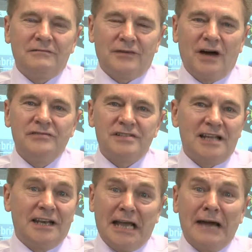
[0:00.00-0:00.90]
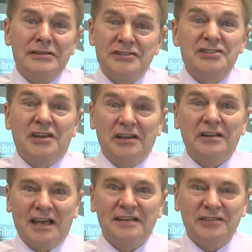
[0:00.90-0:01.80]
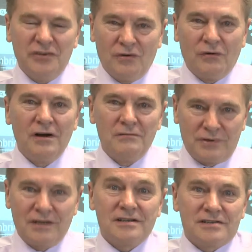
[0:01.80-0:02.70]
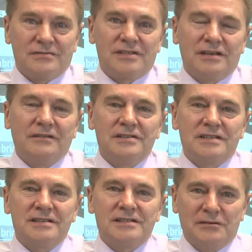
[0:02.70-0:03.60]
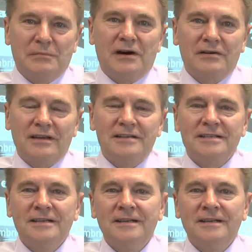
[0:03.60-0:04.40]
understanding how you're just going to get your products or services to market.